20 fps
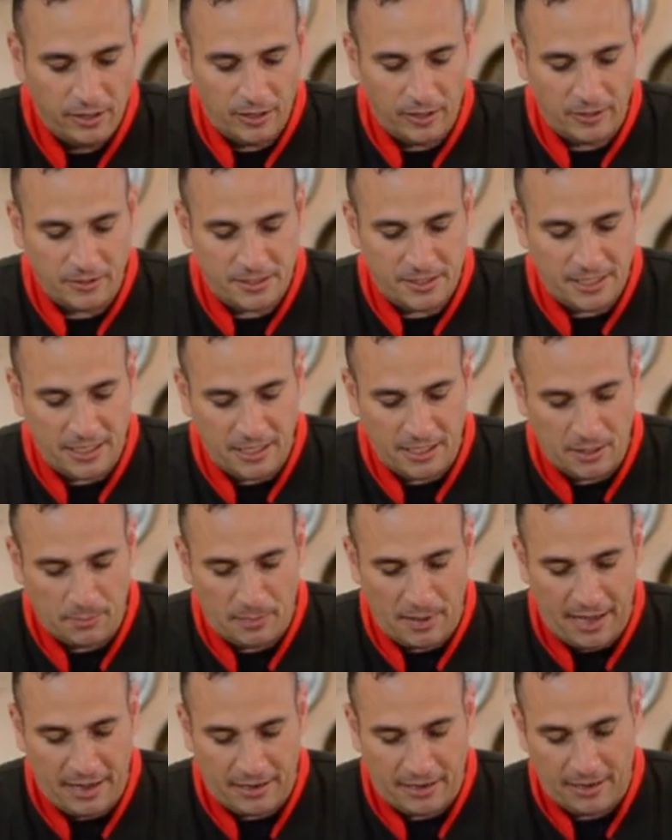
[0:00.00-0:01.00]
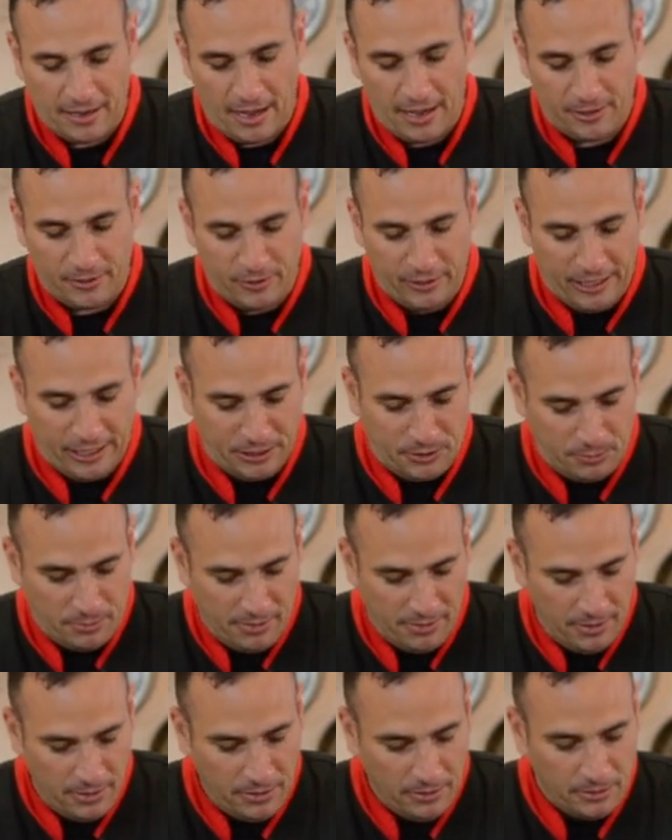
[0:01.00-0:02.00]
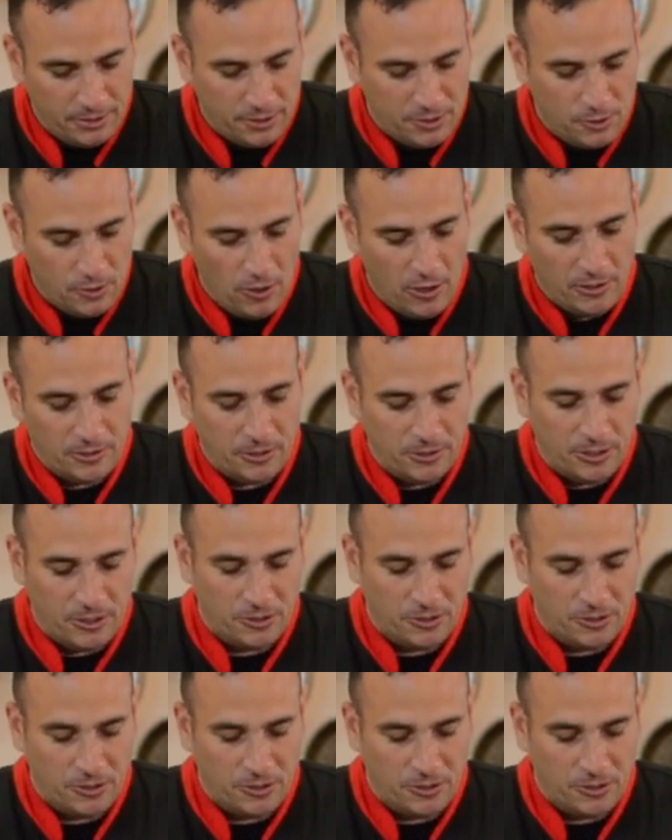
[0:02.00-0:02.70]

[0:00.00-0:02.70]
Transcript: You can see the bacon got crisp. The sausage